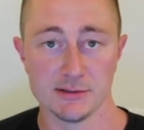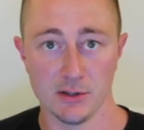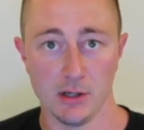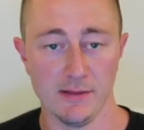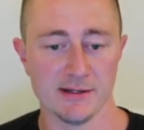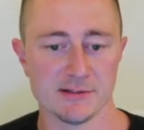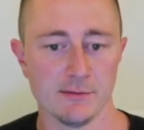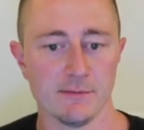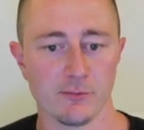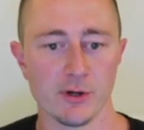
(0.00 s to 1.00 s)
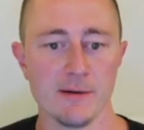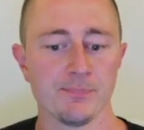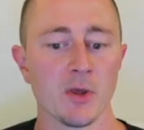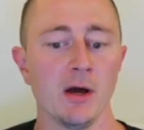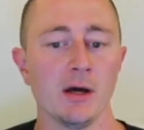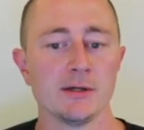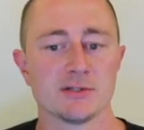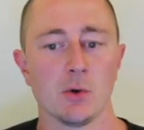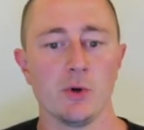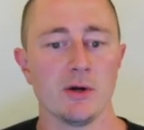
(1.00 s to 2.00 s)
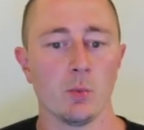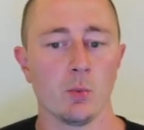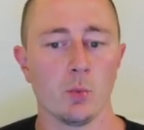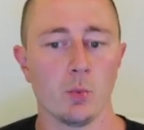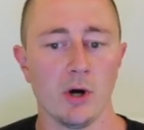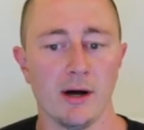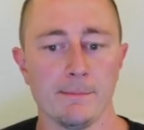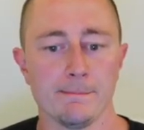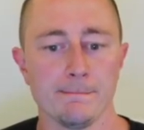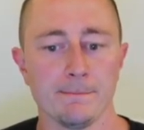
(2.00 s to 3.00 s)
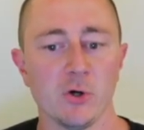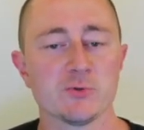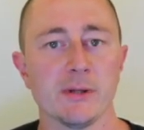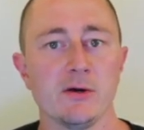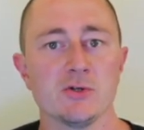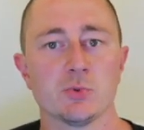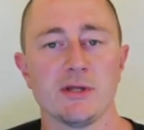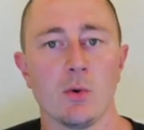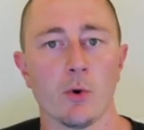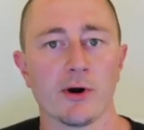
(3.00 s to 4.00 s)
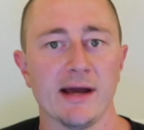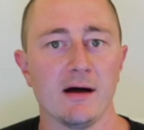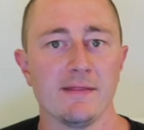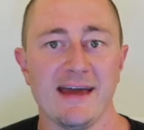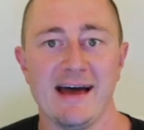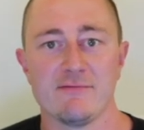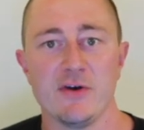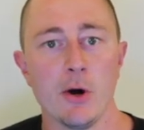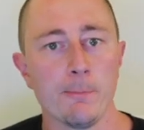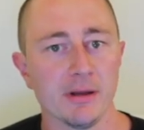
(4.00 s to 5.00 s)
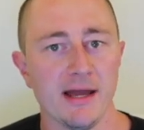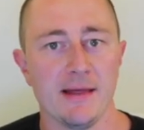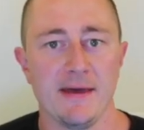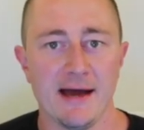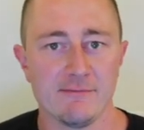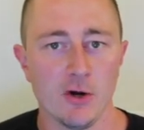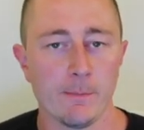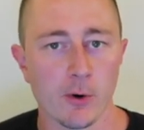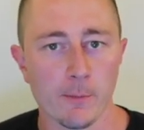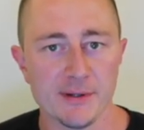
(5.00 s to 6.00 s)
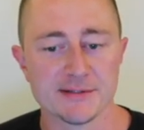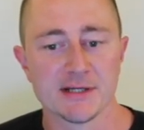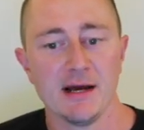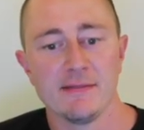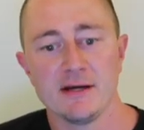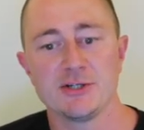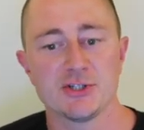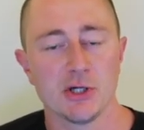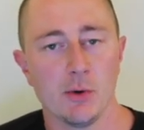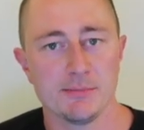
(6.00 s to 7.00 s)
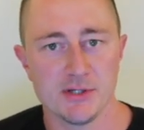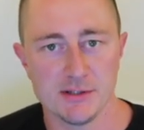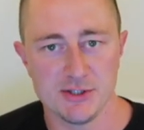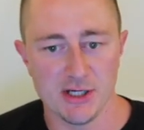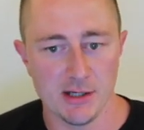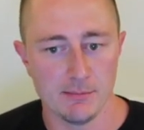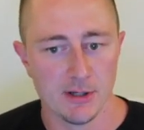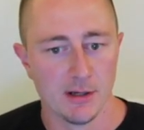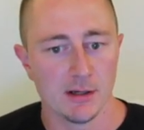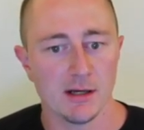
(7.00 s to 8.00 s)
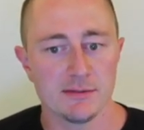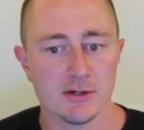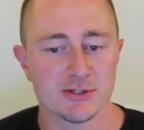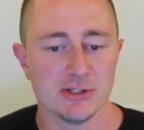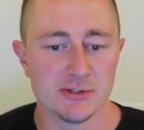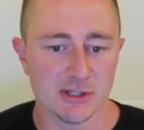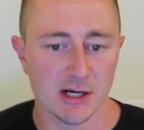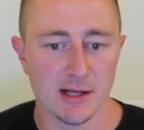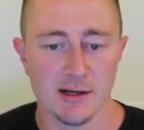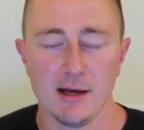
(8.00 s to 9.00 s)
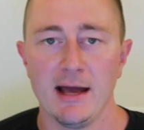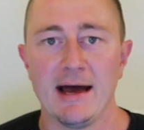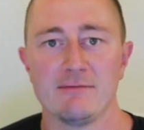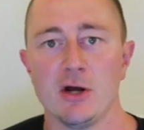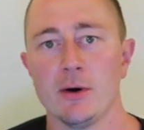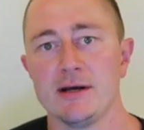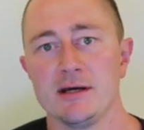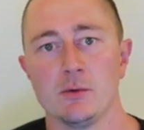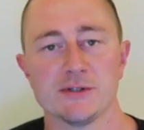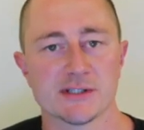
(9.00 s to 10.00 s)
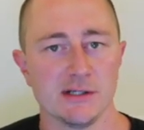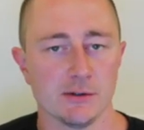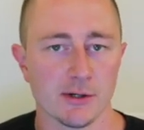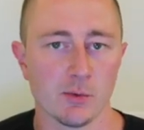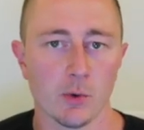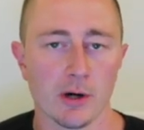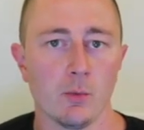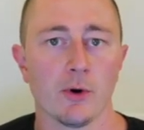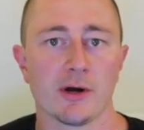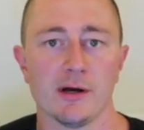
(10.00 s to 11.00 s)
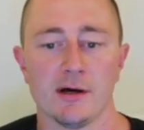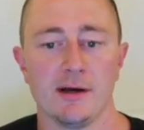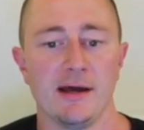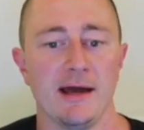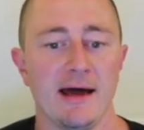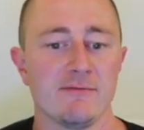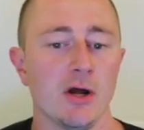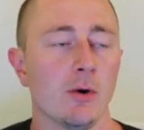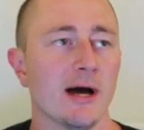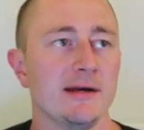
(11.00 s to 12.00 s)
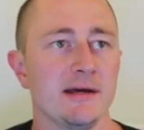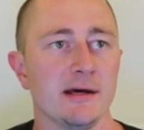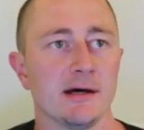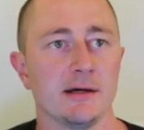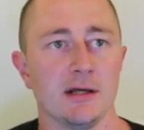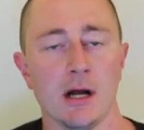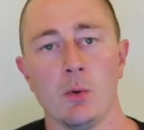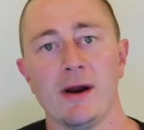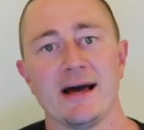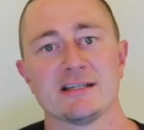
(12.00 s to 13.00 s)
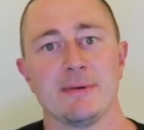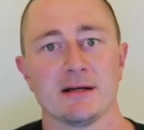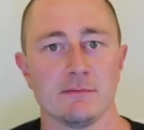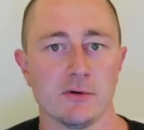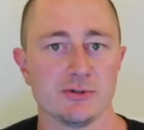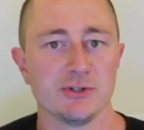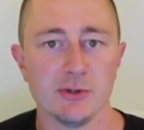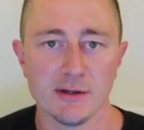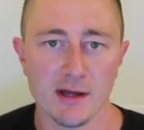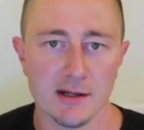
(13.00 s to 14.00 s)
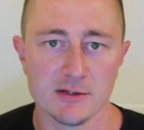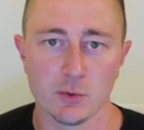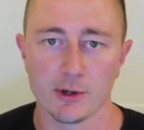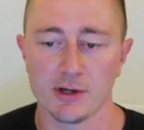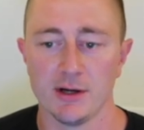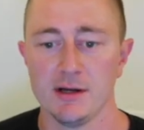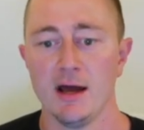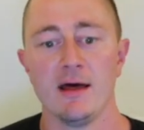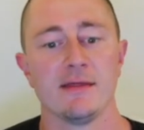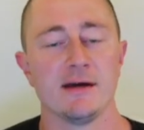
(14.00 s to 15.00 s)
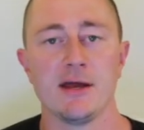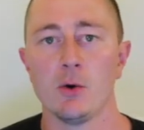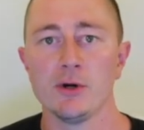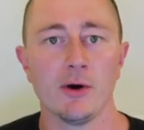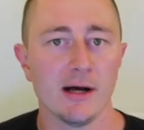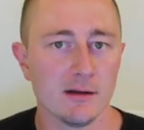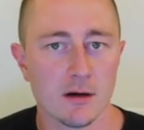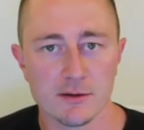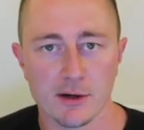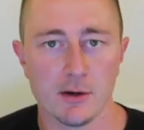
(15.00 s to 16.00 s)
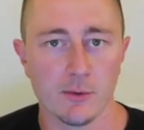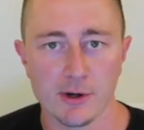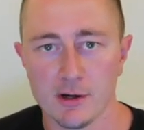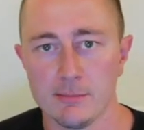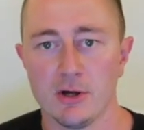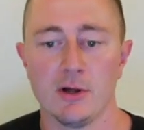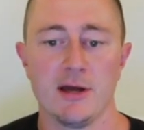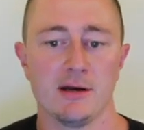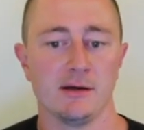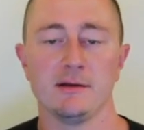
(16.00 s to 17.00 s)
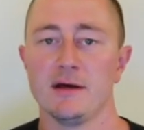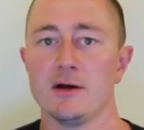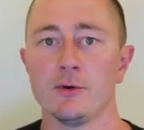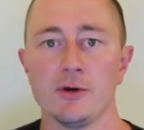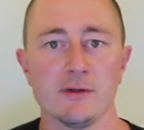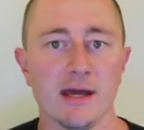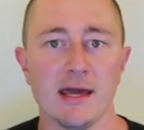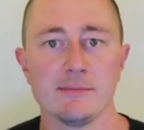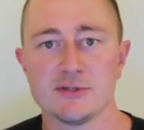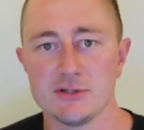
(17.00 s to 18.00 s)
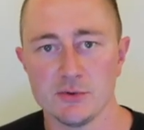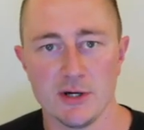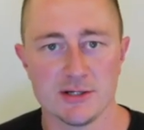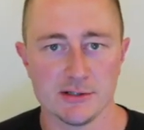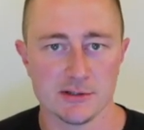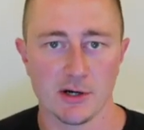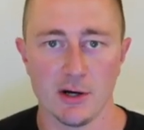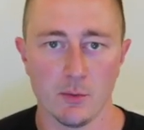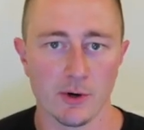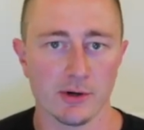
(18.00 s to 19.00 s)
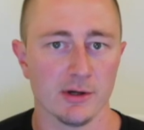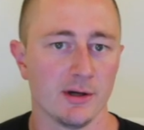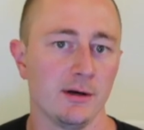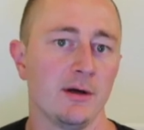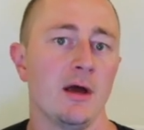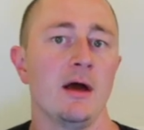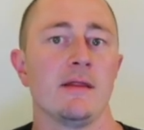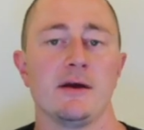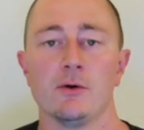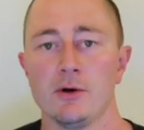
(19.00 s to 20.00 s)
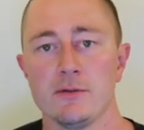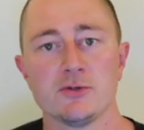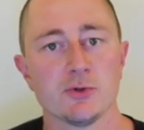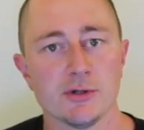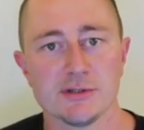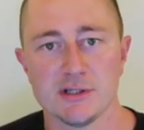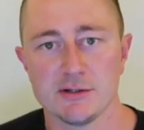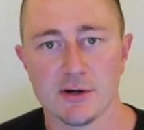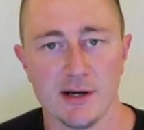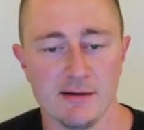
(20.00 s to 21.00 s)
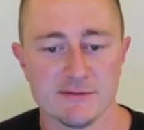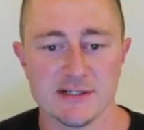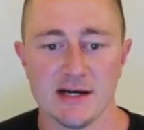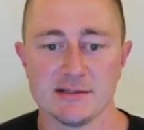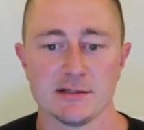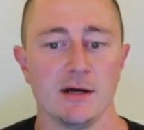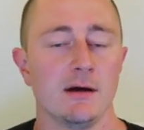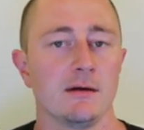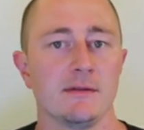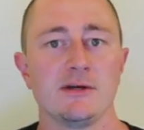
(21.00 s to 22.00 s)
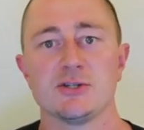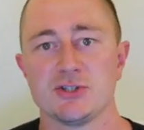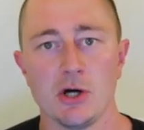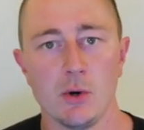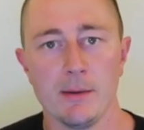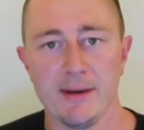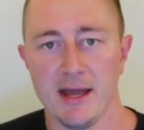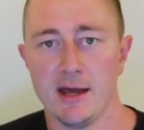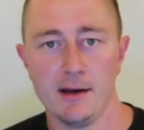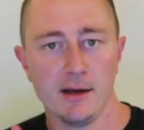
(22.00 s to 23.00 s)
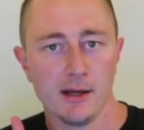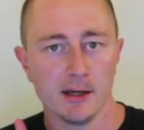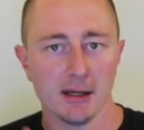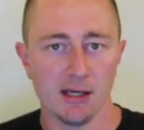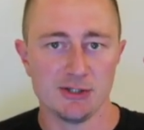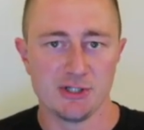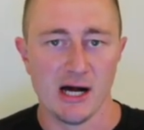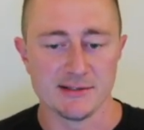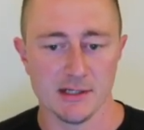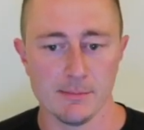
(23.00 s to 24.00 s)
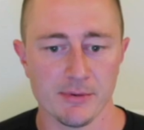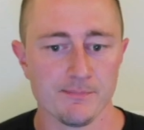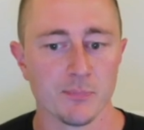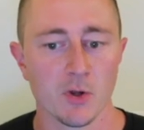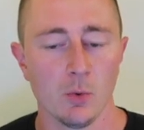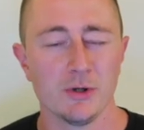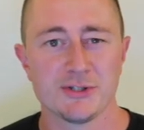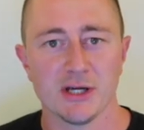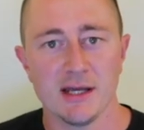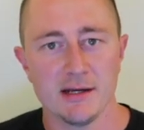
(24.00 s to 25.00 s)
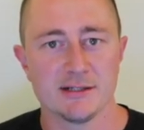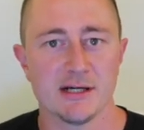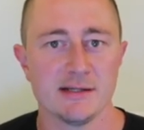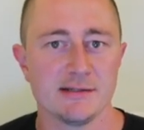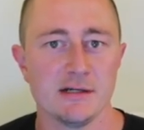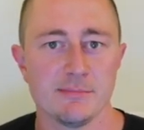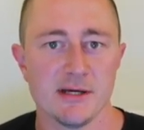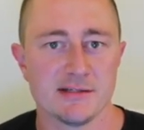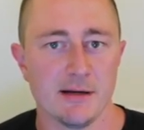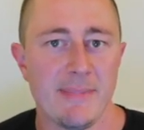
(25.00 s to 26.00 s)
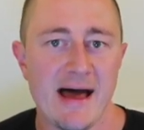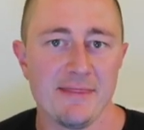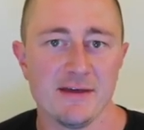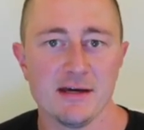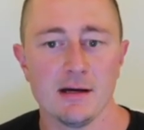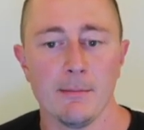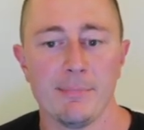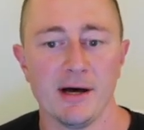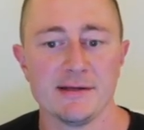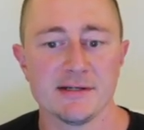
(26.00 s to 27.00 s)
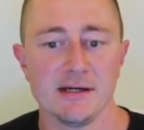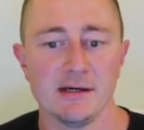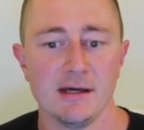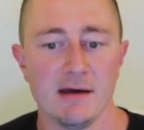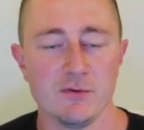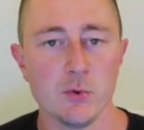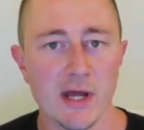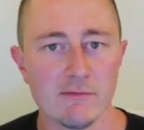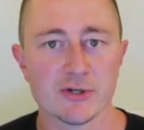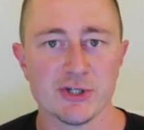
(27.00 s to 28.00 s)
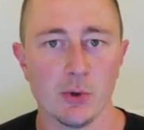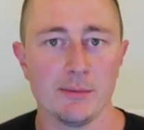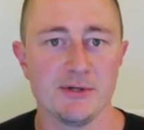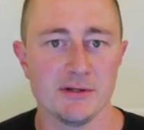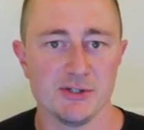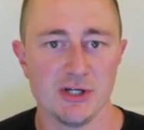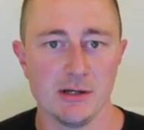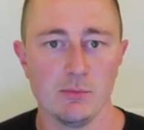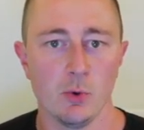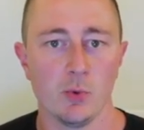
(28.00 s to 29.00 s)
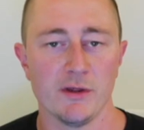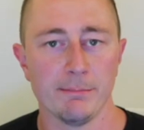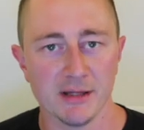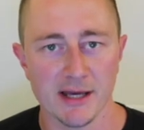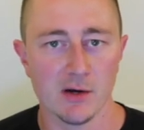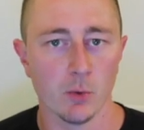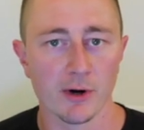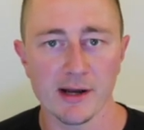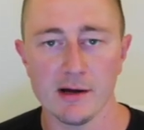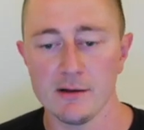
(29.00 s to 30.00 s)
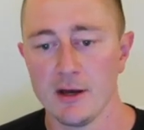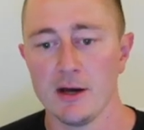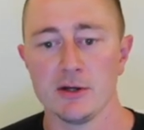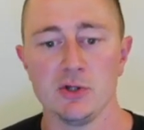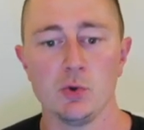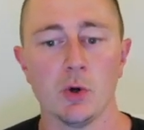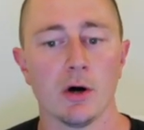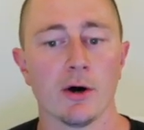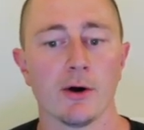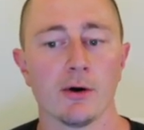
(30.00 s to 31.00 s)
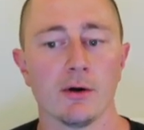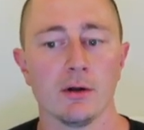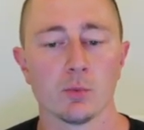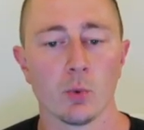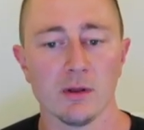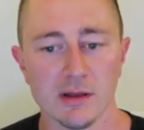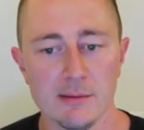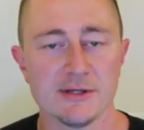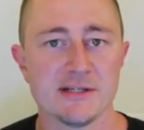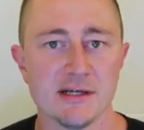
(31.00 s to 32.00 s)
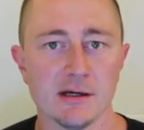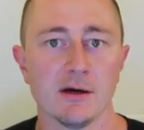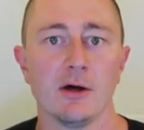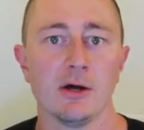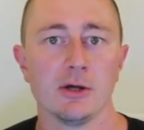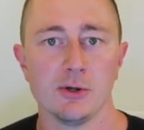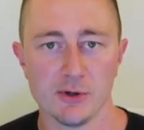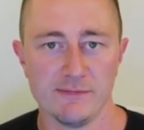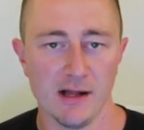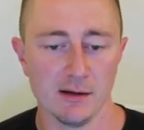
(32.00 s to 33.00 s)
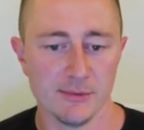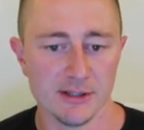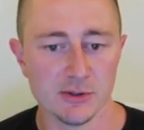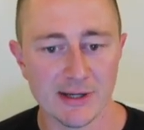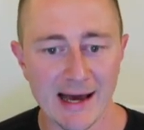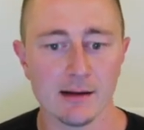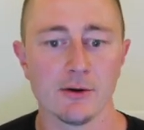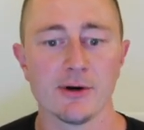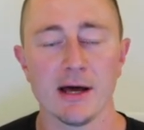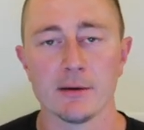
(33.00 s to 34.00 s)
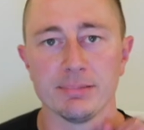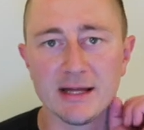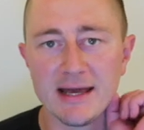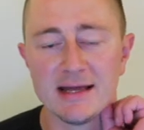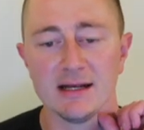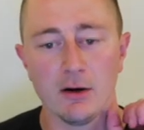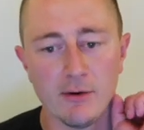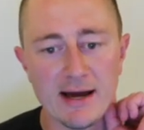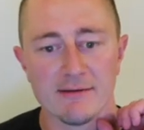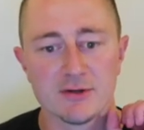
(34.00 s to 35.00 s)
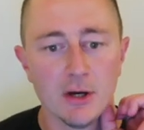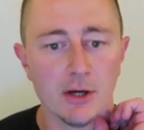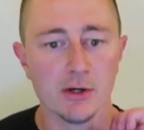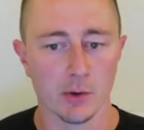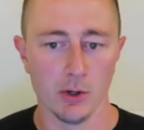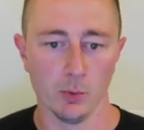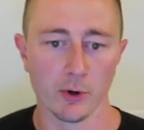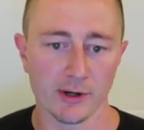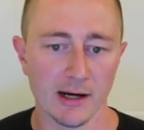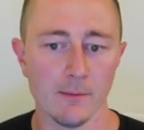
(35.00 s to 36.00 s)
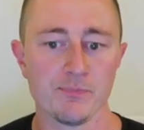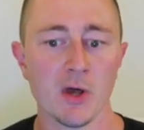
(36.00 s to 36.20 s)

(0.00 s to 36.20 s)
So all that's free. So when most players, when they work out, they have no plan, they have no purpose. They just show up to the gym, get their shoes on, have no idea what skill they're working on, have no idea, what aspect of their shooting they need to work on. They don't know how long they're going to work on ball handling. They don't know the game situations they're going to work on. They don't know the drills that they're going to emphasize. They just show up and get shots up, which getting shots up isn't a bad thing, but if you never show up to the gym with a planned workout, you are limiting your development. You got to learn how to plan and craft your own workout.